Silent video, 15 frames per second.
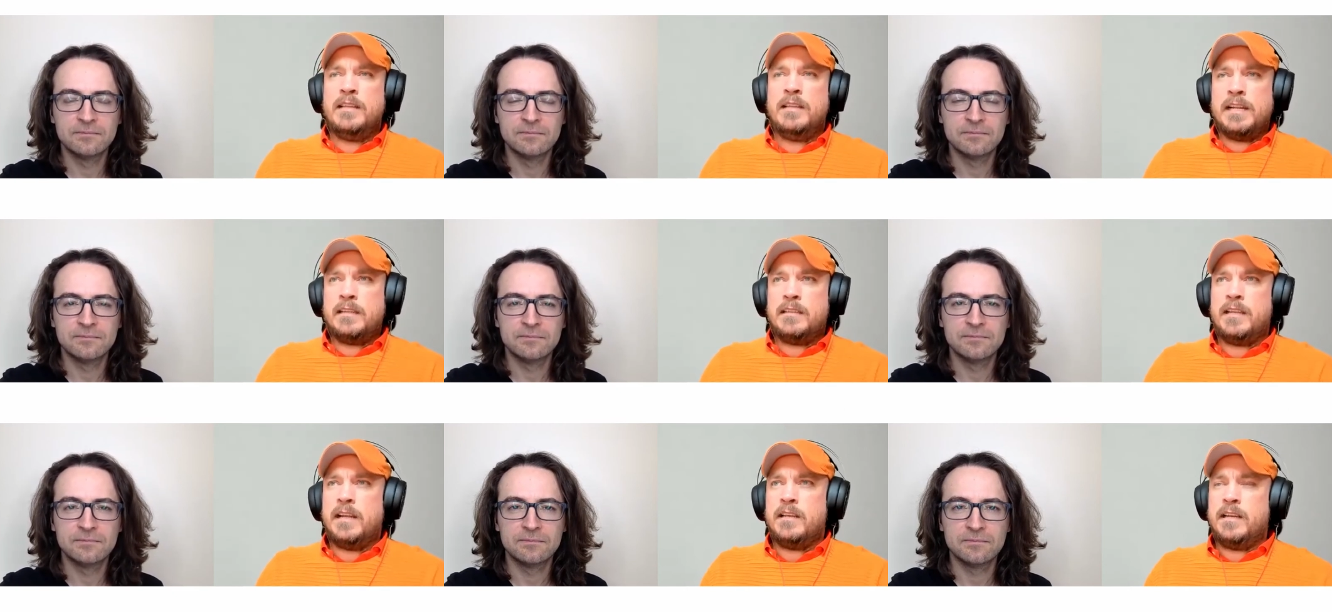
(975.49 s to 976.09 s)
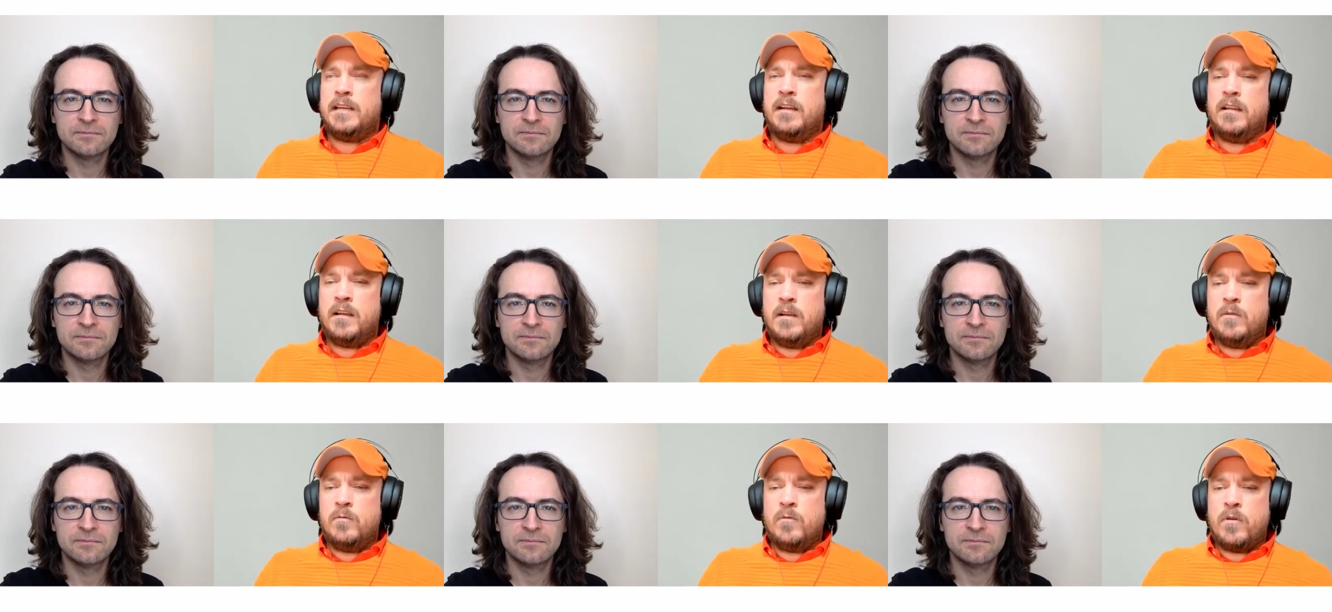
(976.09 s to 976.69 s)
Speaker 1: linkedin did a
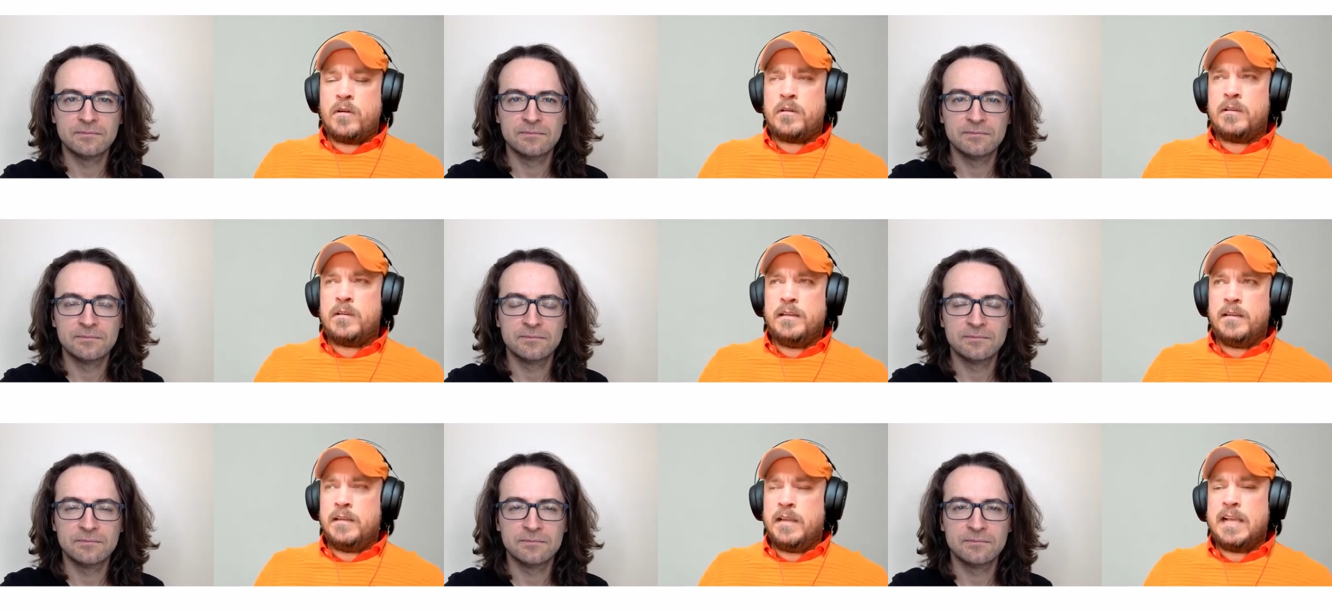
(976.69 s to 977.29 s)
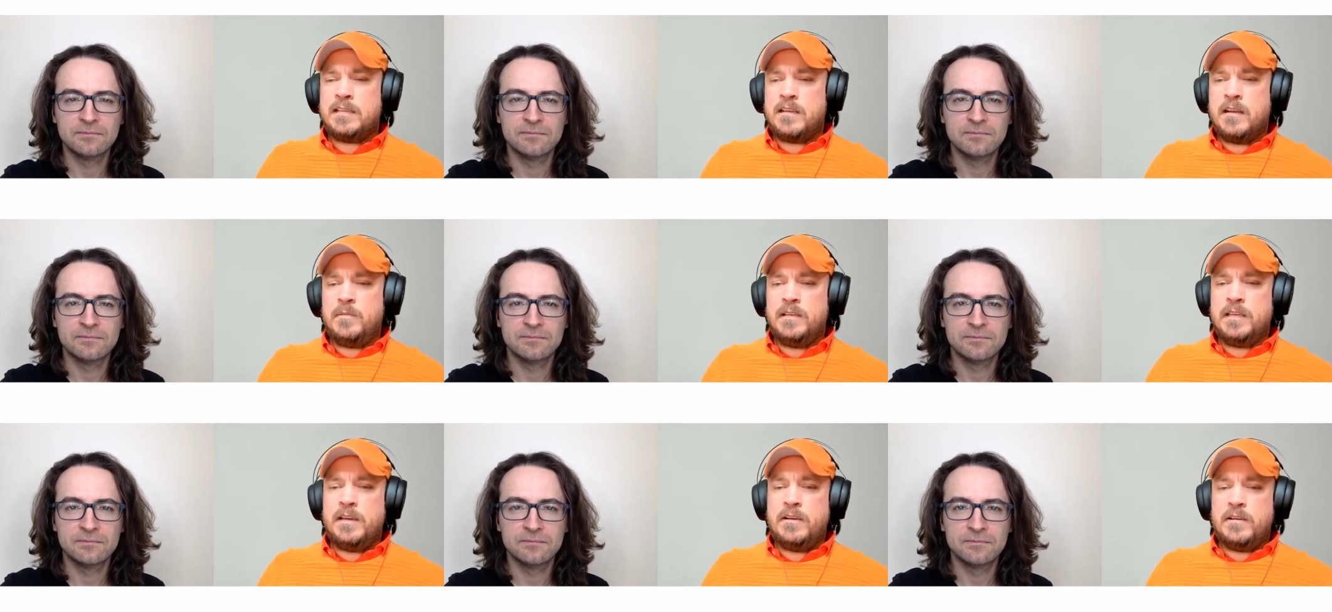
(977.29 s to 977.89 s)
lot of work in the last
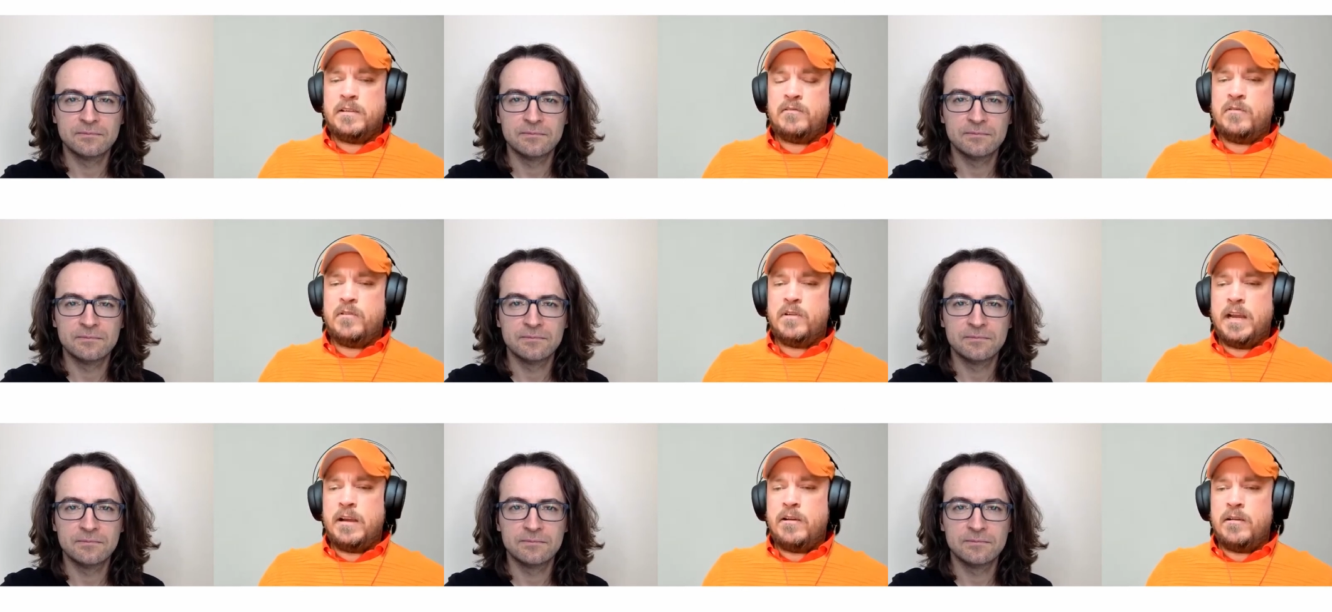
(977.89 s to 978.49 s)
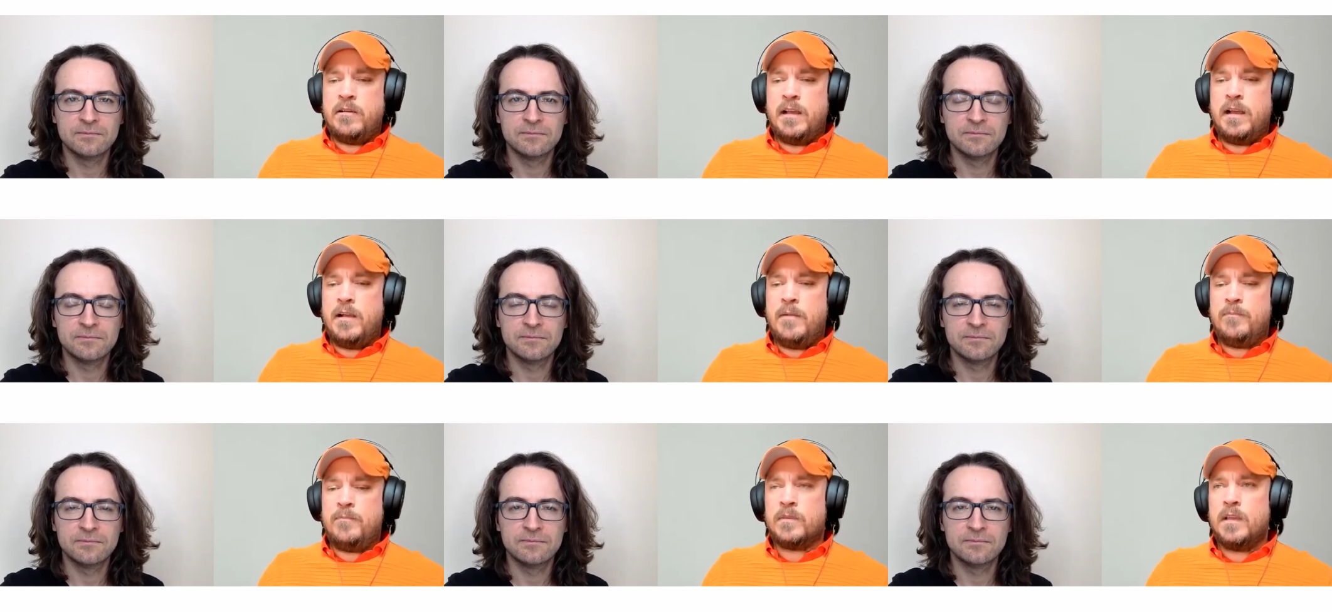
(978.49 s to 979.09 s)
couple of years for their
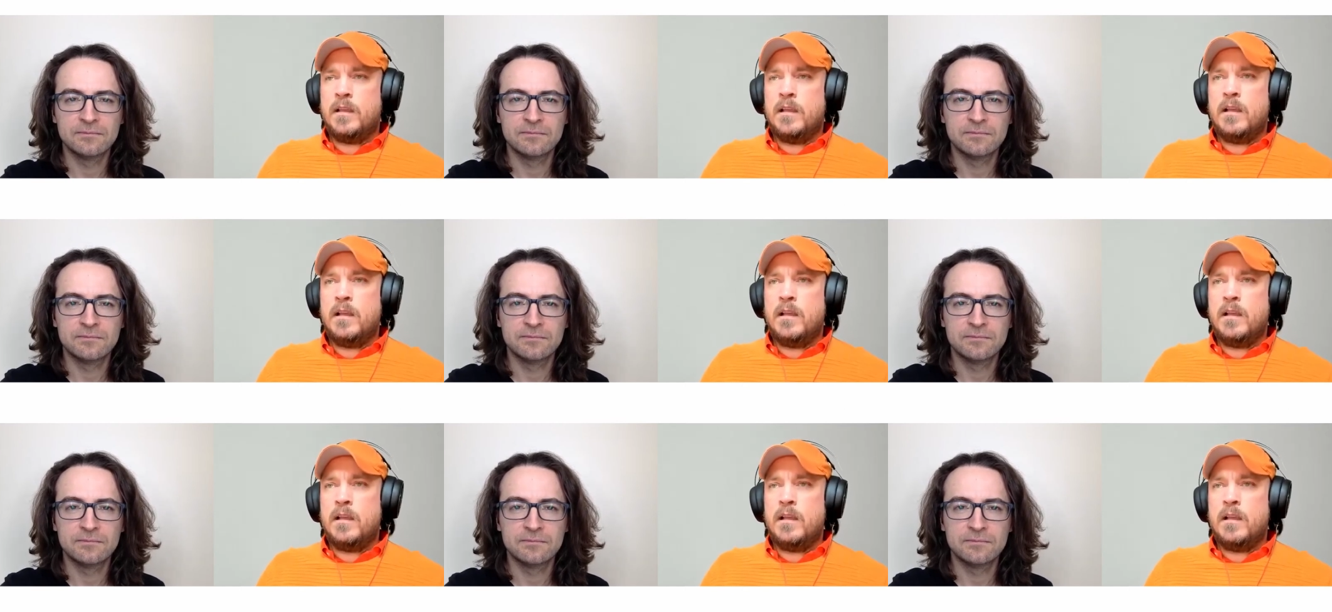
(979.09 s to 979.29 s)
um,